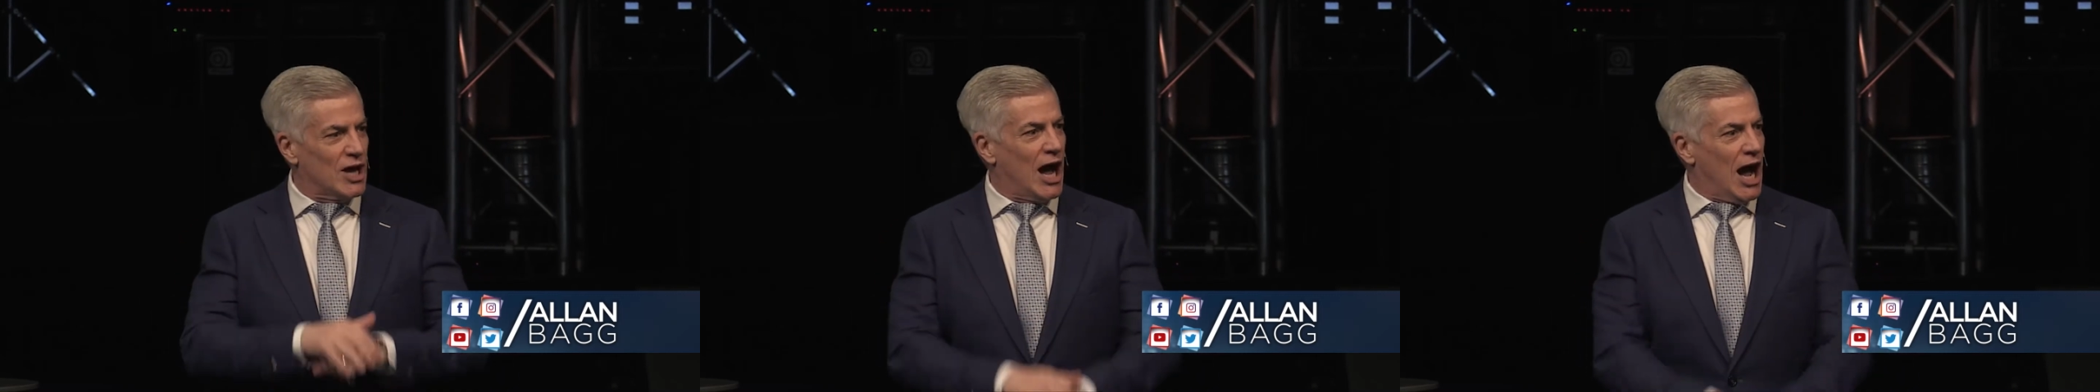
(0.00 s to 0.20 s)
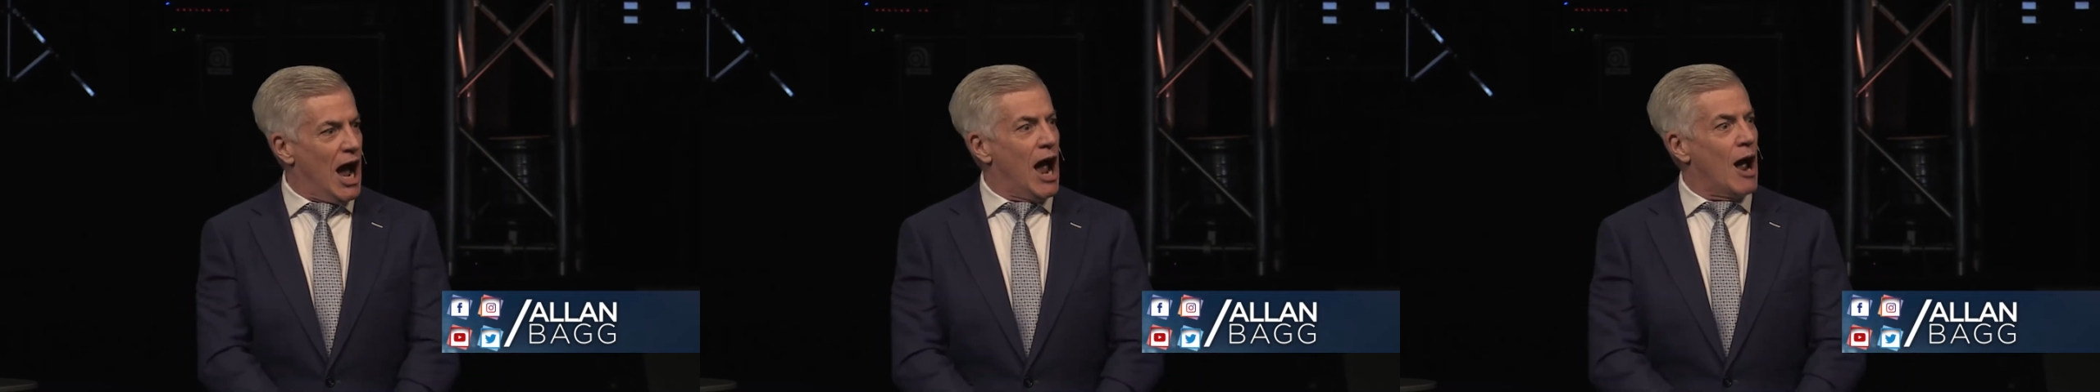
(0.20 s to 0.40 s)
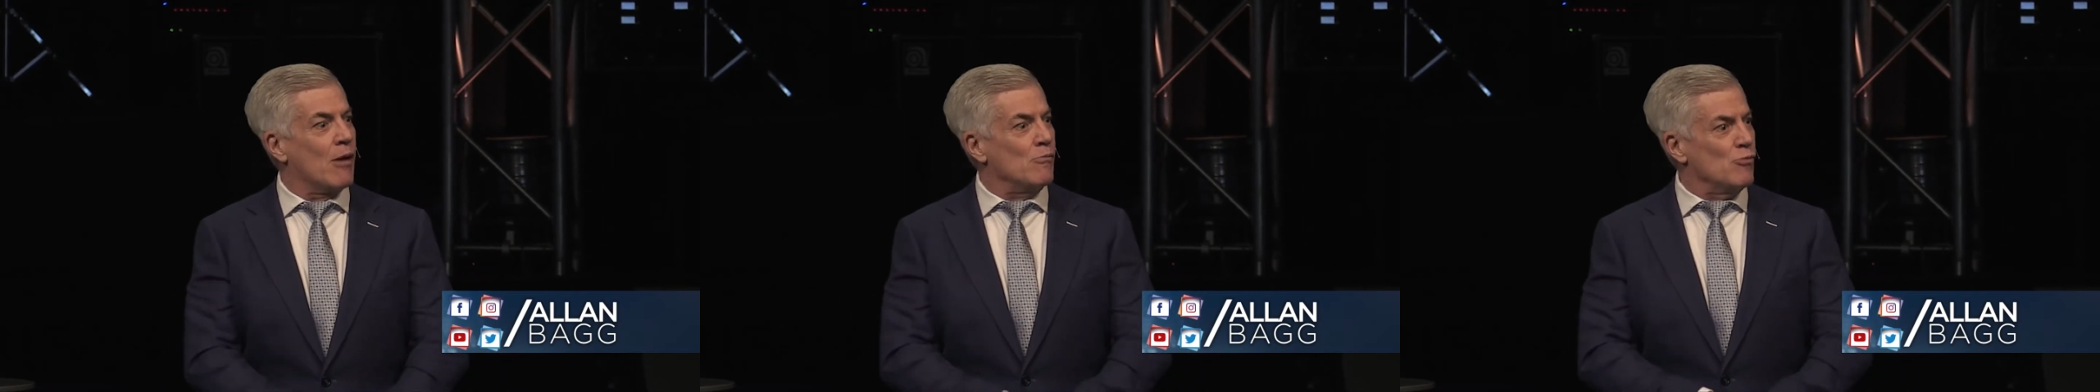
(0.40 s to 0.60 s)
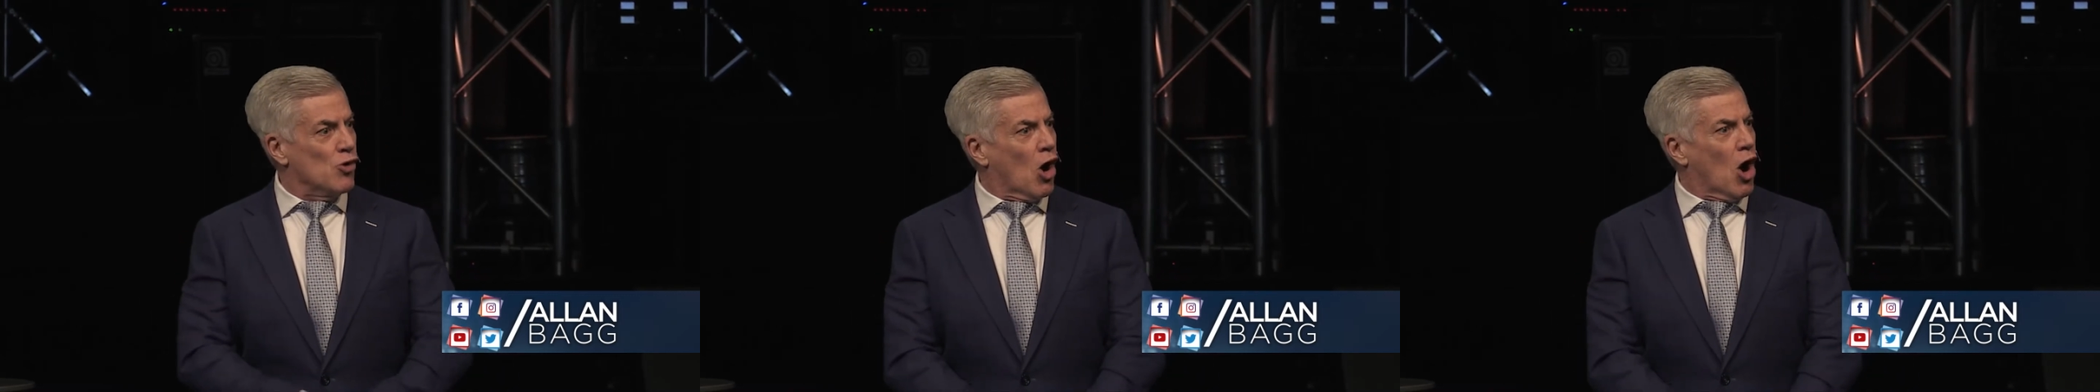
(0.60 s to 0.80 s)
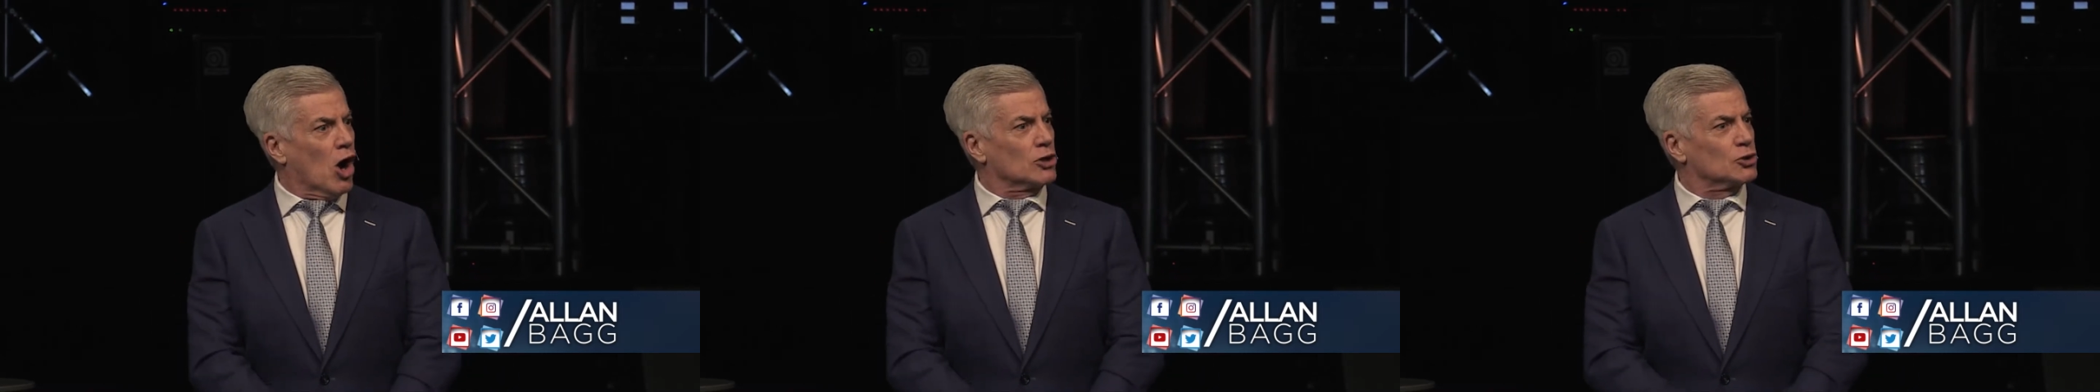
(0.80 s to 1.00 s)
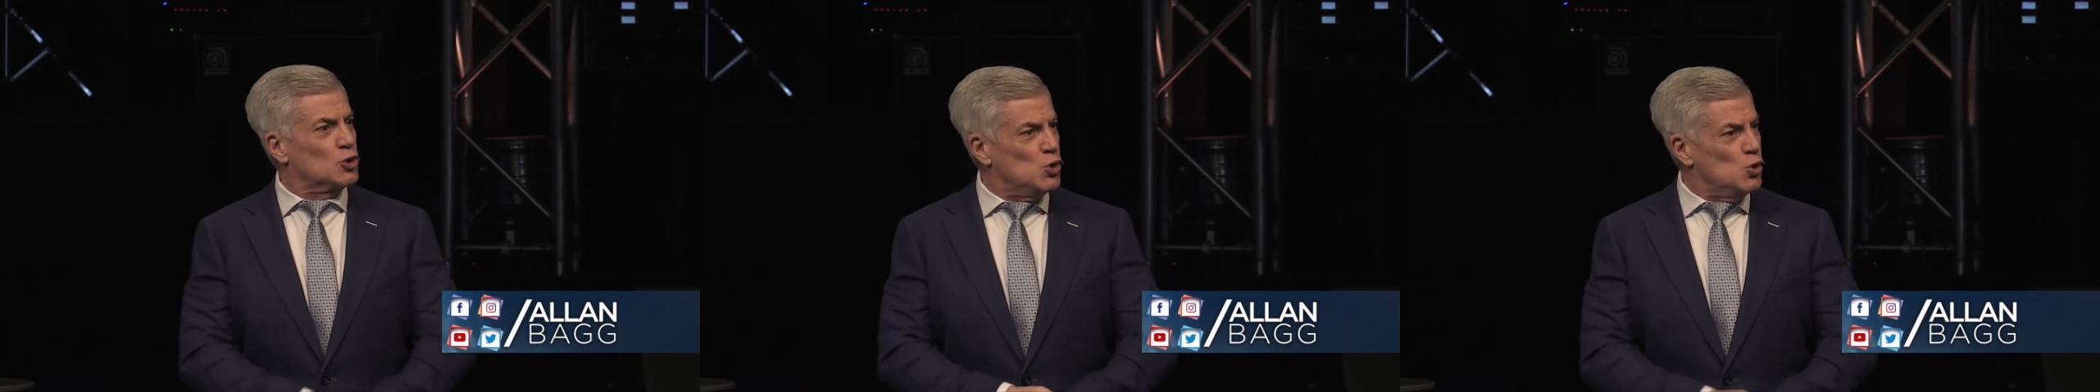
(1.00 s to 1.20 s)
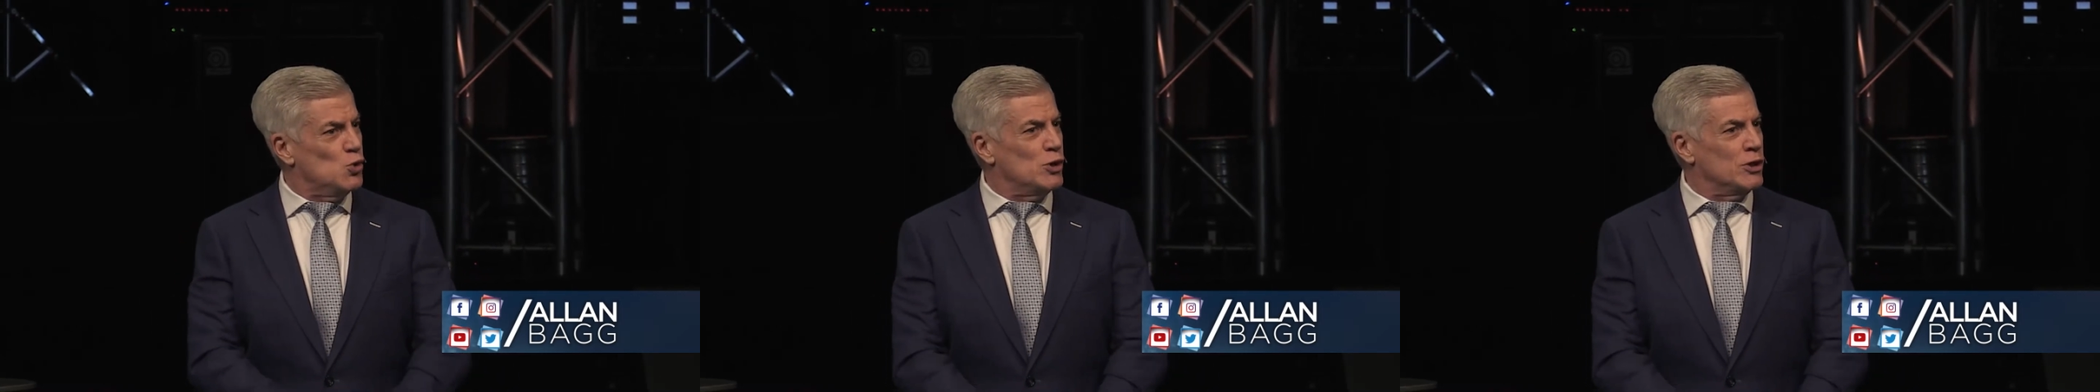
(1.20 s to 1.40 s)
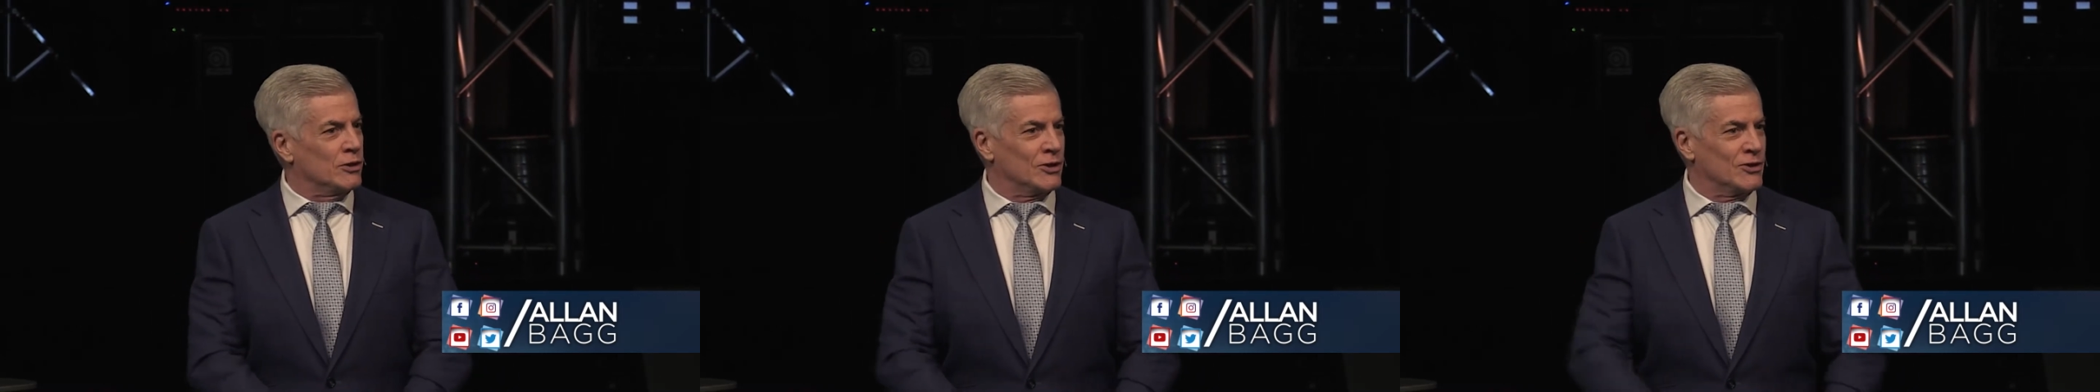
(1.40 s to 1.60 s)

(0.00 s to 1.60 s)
I am not doing